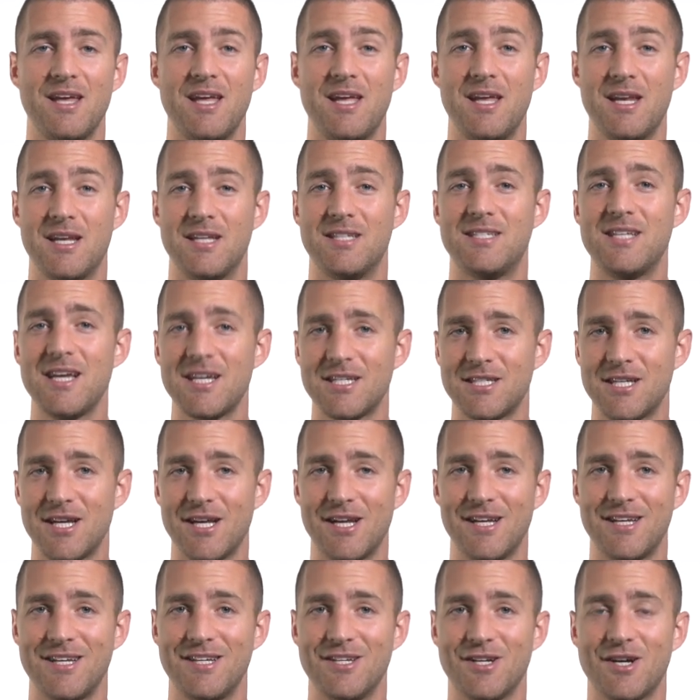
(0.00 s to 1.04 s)
In
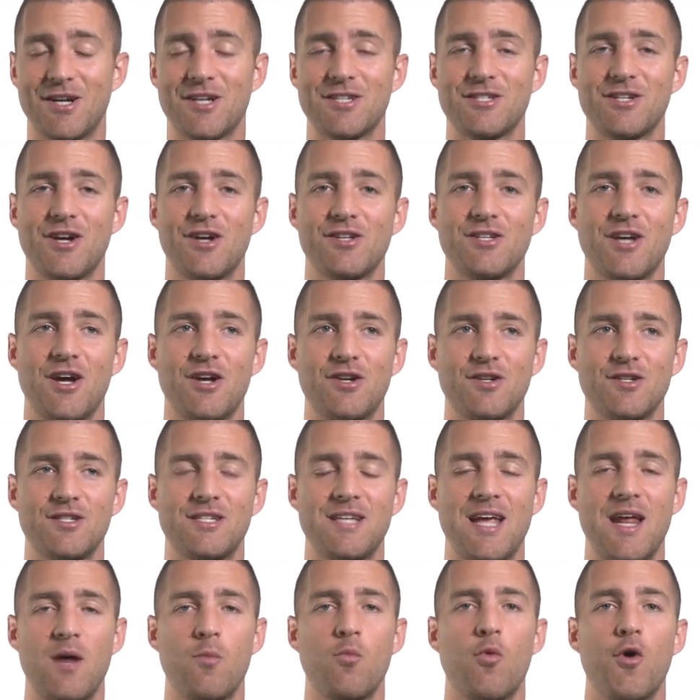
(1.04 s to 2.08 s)
addition, you're going to start to
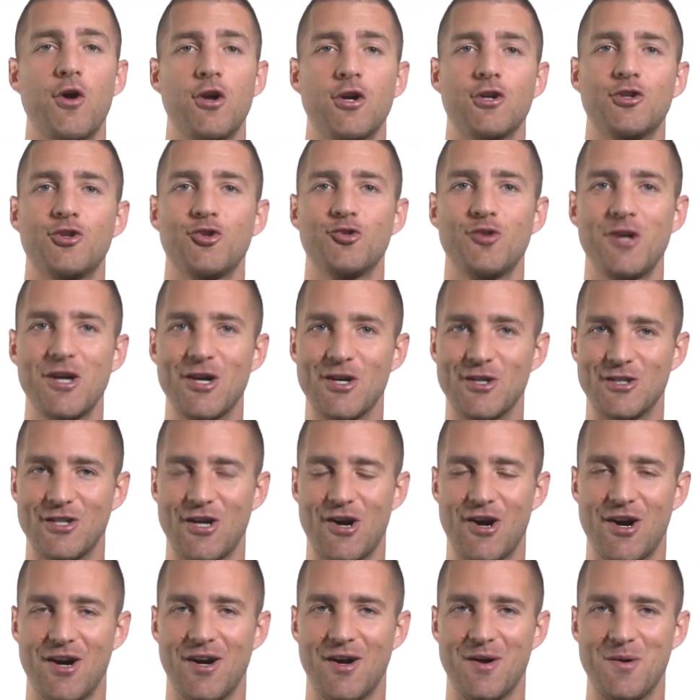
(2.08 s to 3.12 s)
understand what your triggers
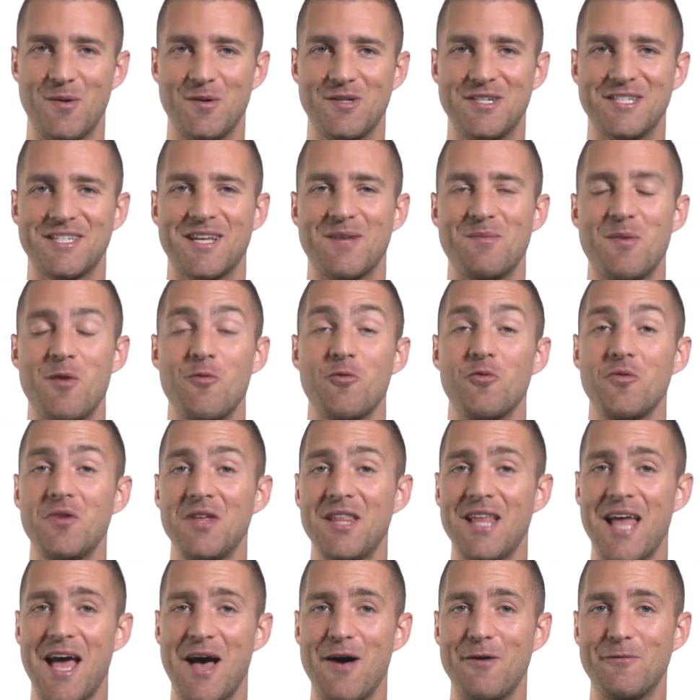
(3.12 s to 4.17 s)
are, which is going to be
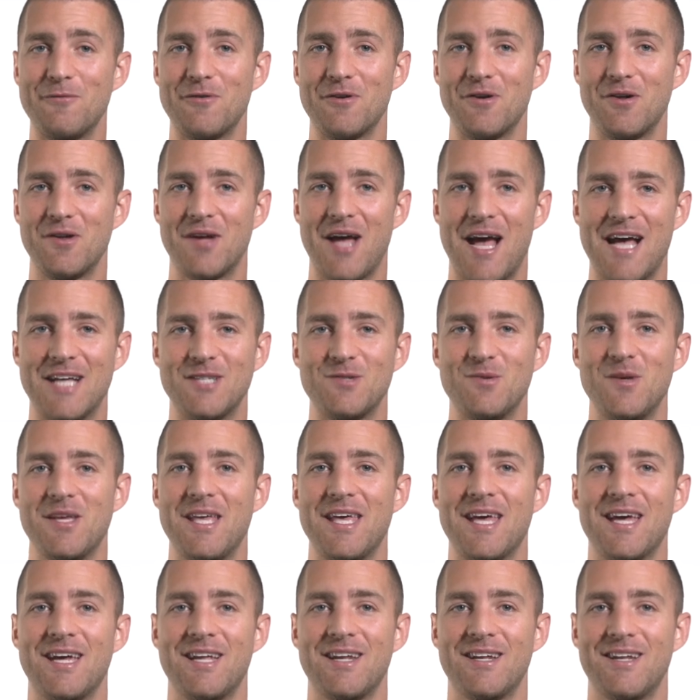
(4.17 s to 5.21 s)
really helpful as we
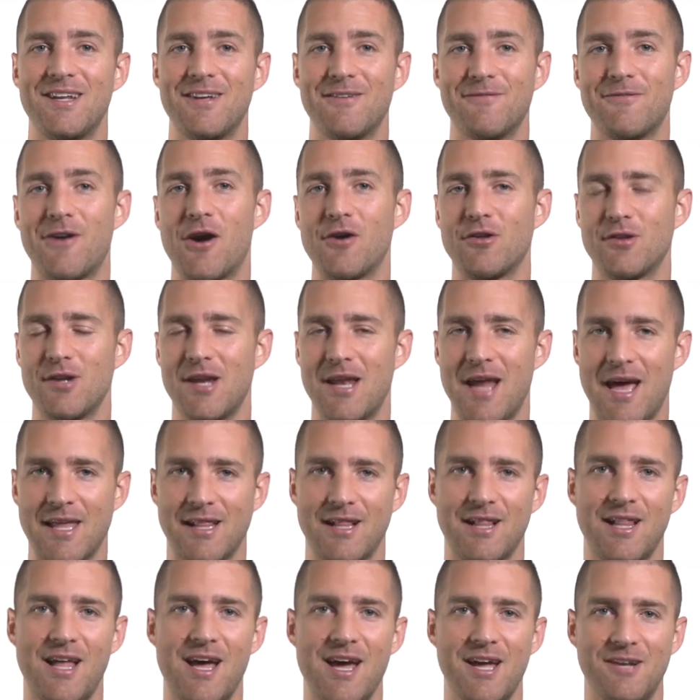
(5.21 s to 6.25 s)
get farther down
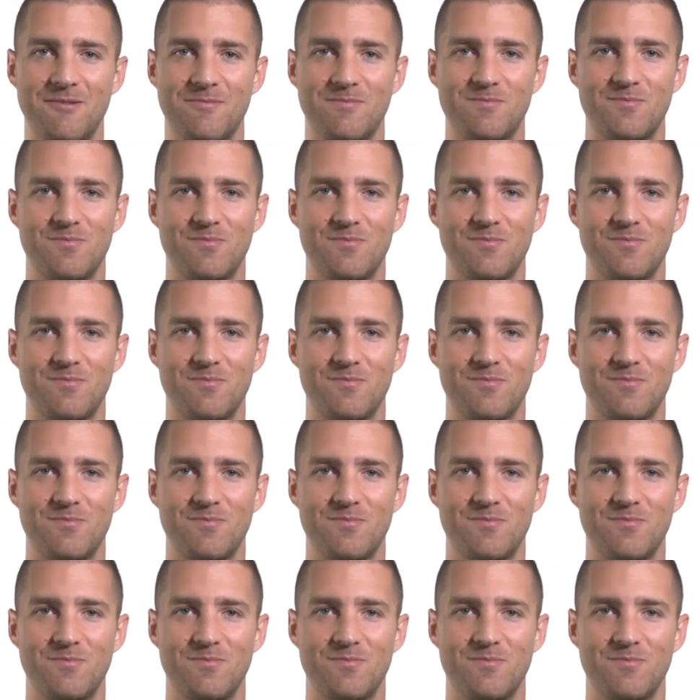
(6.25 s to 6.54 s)
the line.